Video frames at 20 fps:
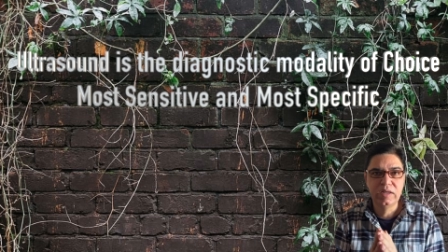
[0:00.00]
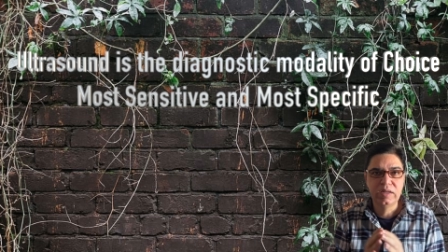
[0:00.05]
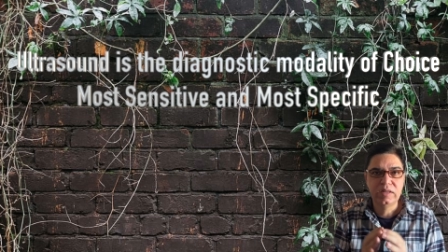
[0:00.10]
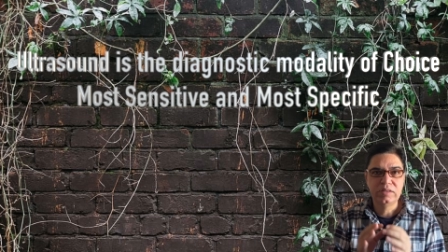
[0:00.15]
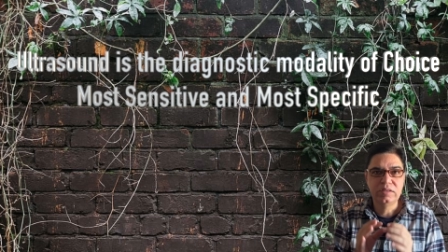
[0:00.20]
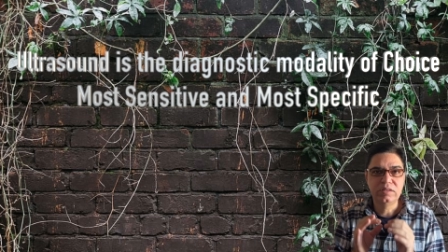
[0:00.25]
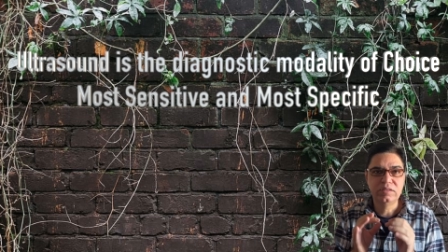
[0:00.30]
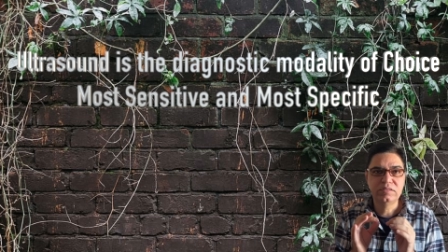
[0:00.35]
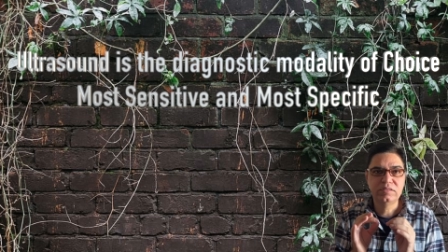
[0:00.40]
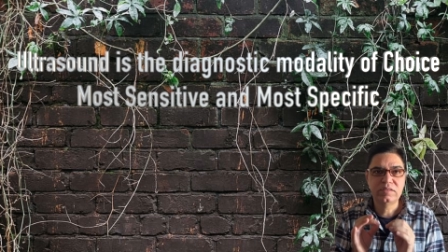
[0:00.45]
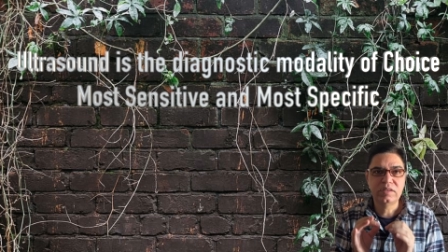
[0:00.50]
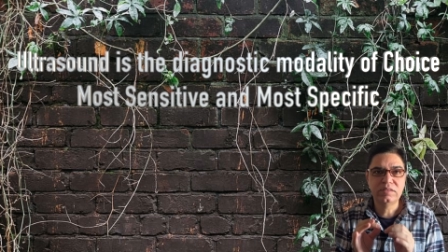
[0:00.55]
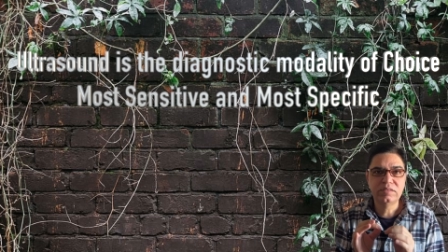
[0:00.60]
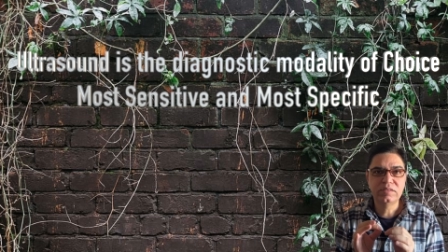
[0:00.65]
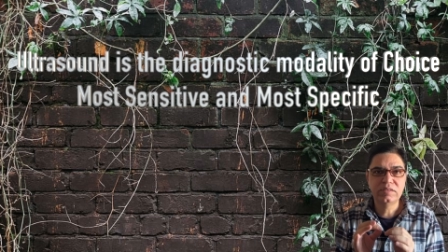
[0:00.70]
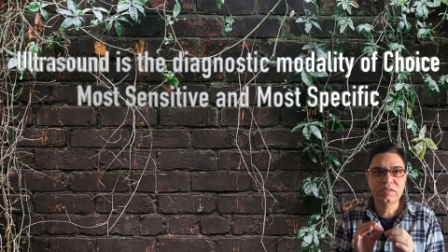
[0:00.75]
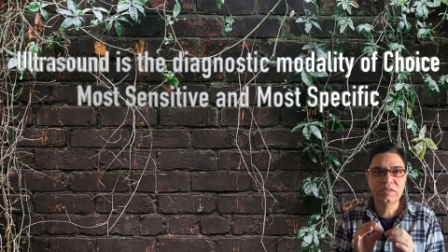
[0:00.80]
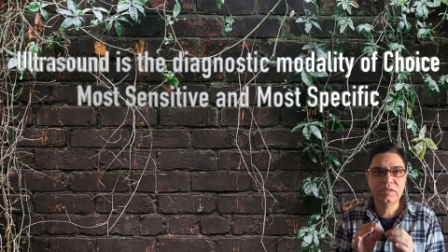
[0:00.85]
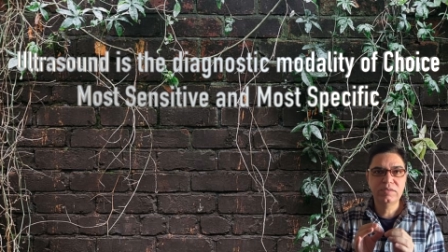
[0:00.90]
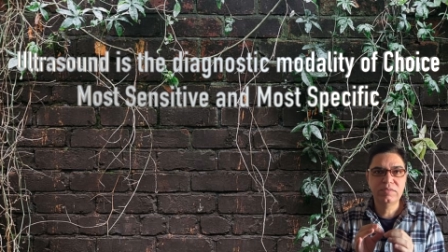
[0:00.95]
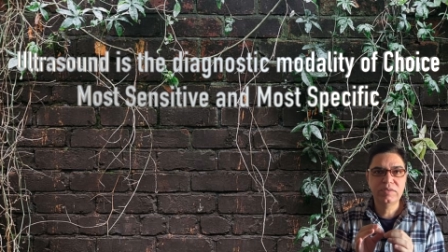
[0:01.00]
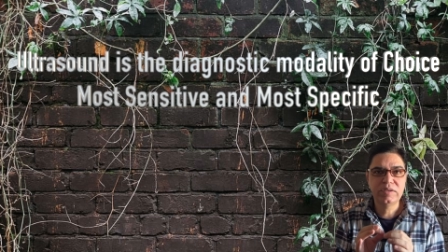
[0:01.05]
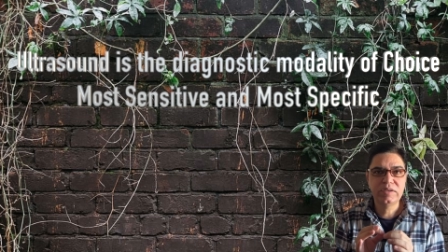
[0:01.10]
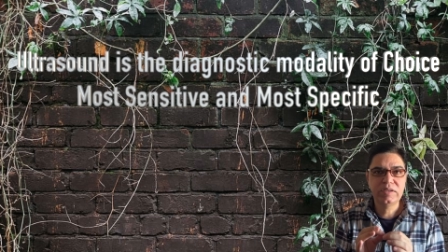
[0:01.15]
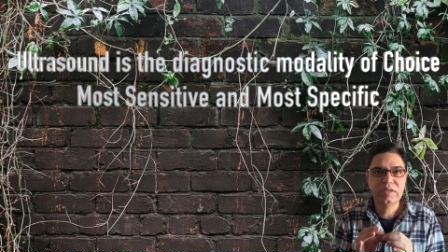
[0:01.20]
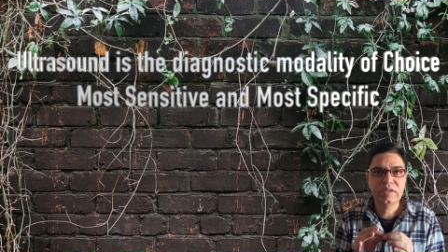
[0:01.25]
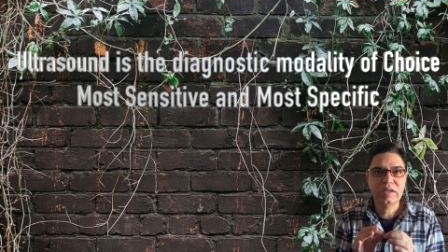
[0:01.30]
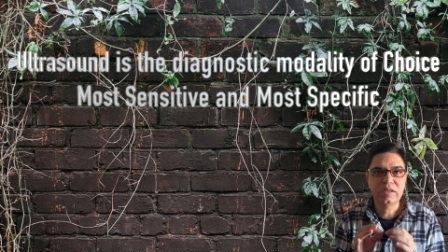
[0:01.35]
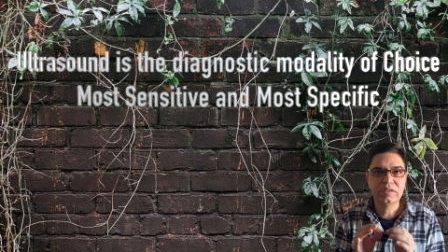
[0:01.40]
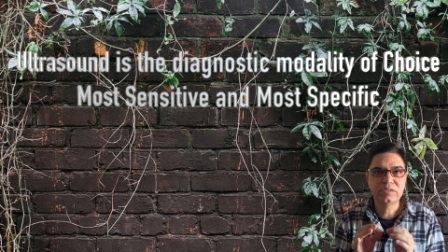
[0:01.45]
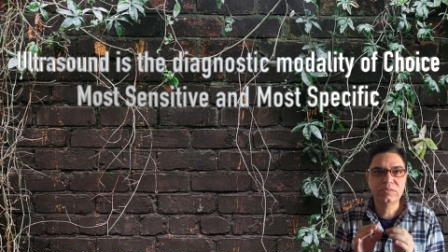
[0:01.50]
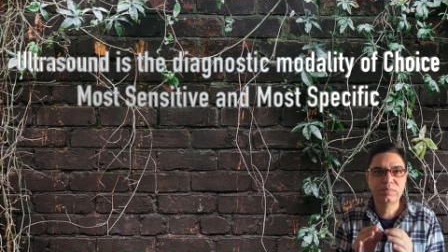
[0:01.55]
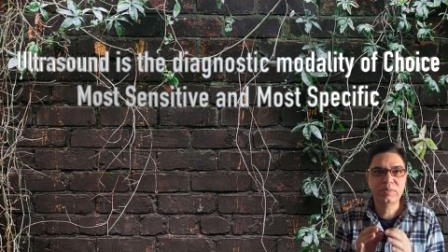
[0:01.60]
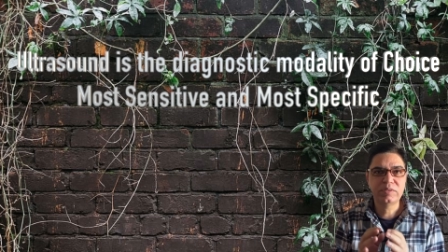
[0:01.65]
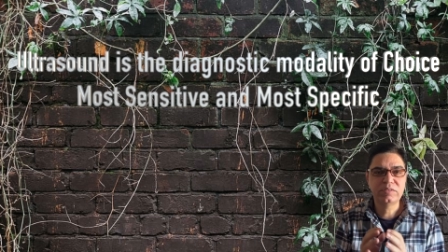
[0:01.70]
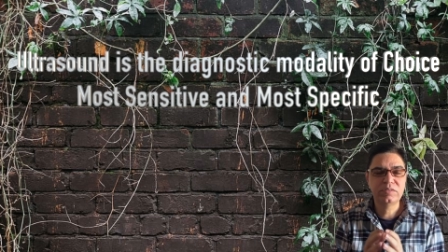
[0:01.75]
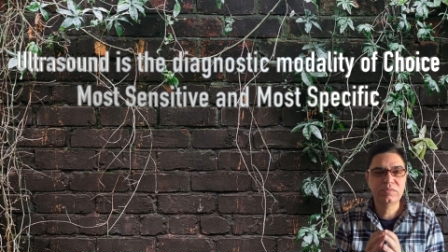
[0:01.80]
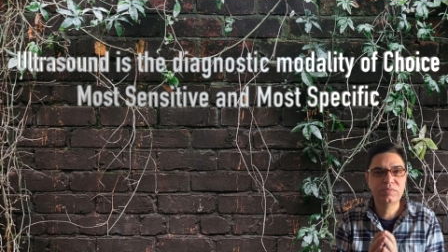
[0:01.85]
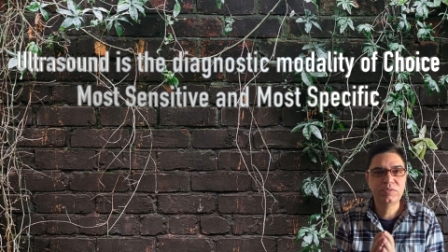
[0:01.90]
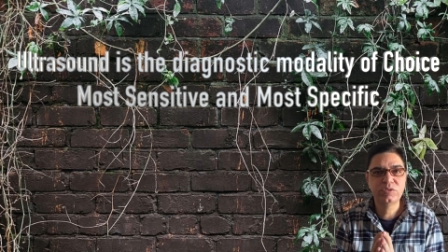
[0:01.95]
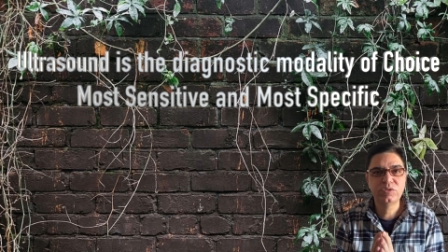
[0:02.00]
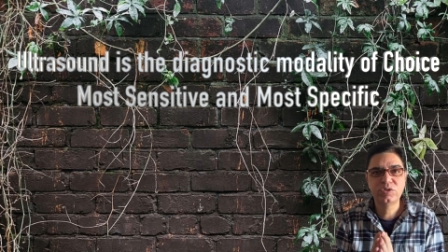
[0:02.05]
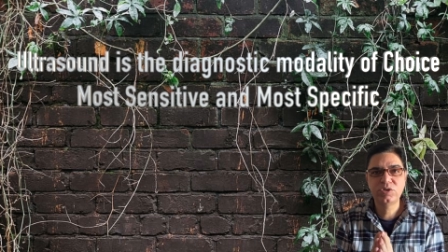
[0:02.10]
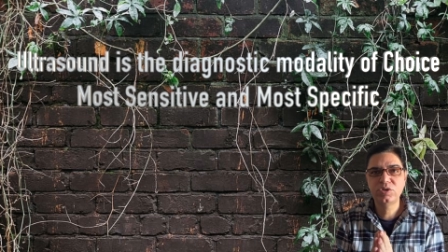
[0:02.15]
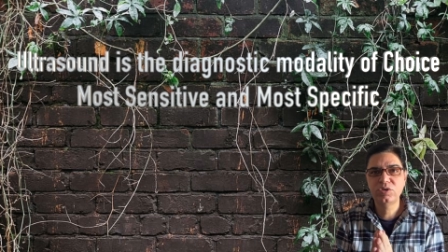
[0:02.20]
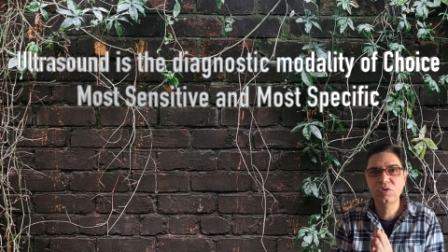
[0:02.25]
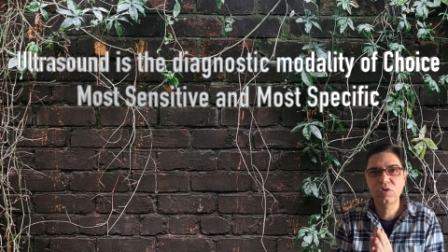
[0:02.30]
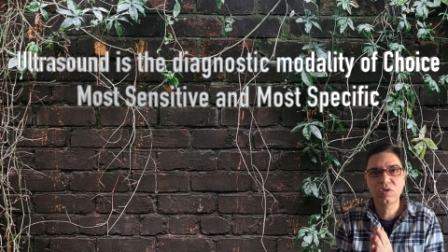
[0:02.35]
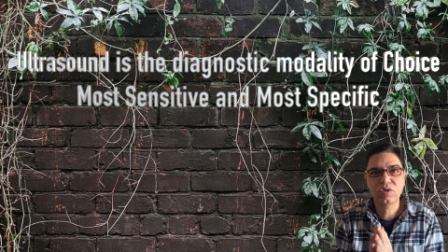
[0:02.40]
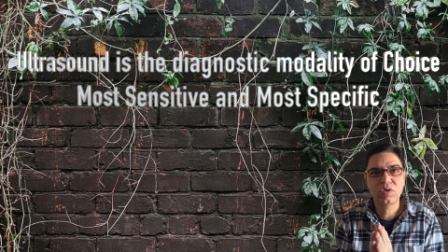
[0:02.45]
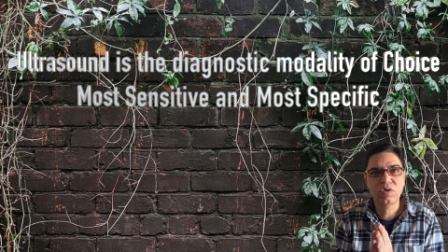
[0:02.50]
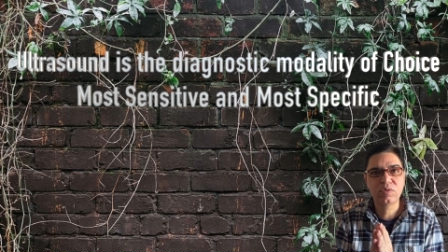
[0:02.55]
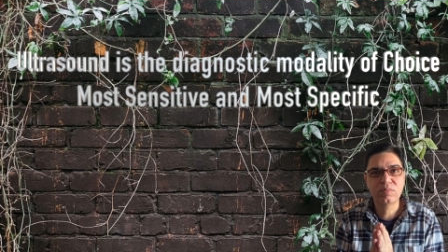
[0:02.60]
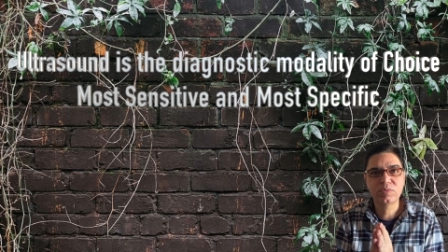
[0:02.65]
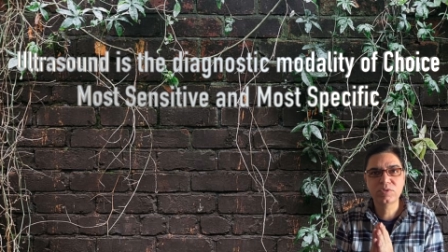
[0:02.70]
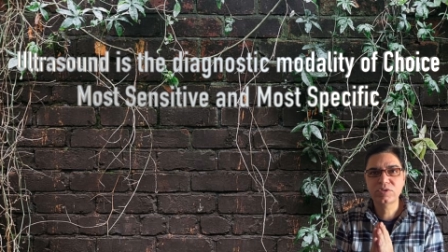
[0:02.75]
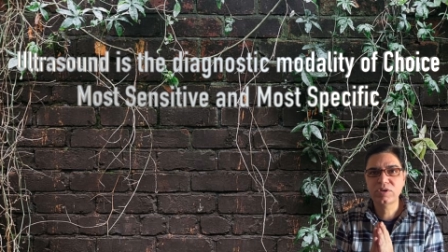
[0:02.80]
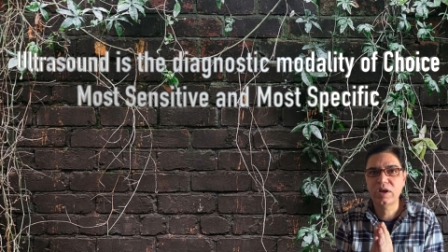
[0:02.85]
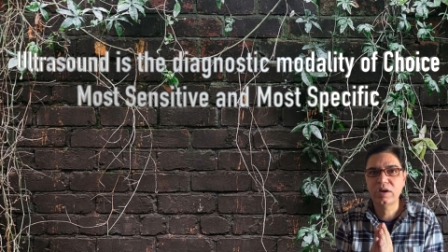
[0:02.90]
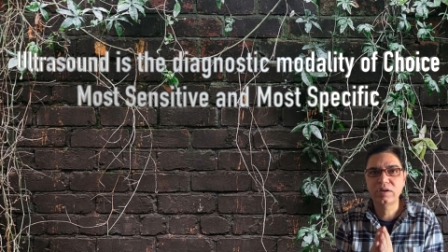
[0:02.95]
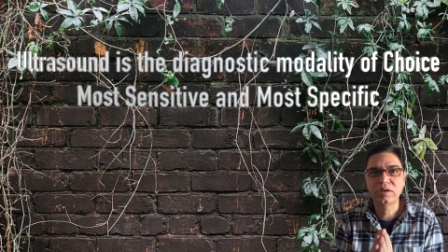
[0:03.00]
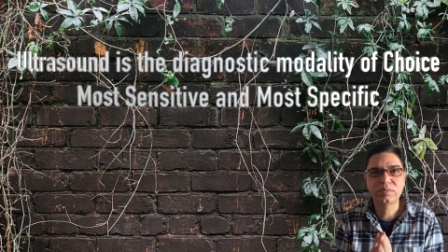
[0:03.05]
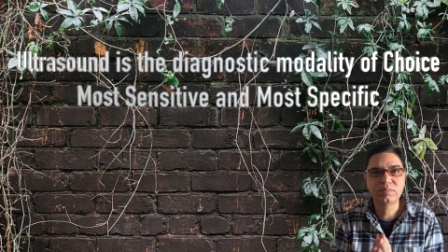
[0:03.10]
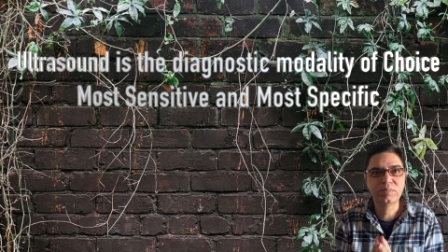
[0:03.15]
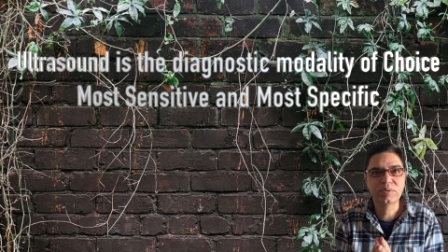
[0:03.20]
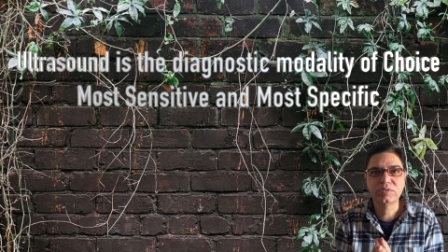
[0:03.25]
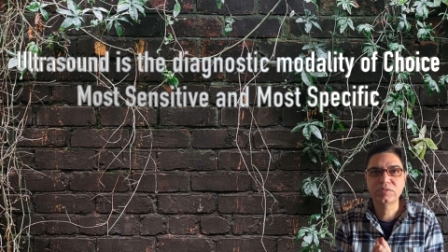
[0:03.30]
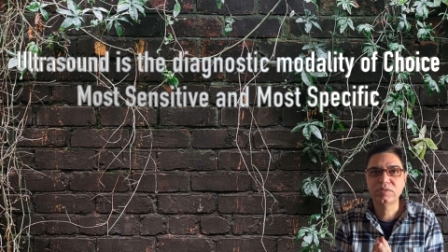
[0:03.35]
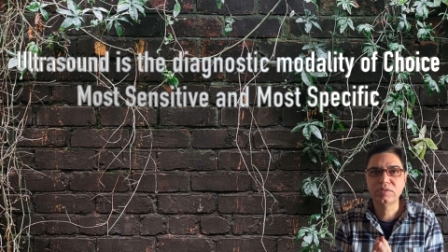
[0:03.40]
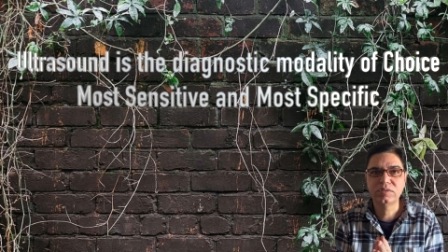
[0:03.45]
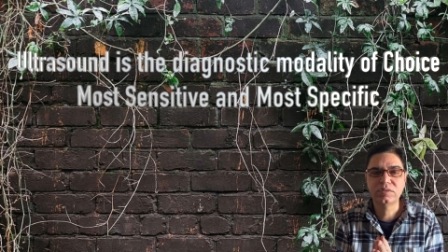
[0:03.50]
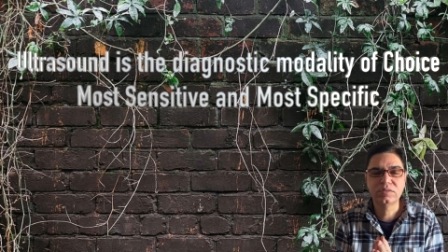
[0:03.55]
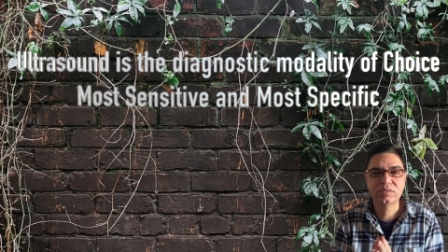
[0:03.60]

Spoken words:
the sensitivity and specificity are almost 100%.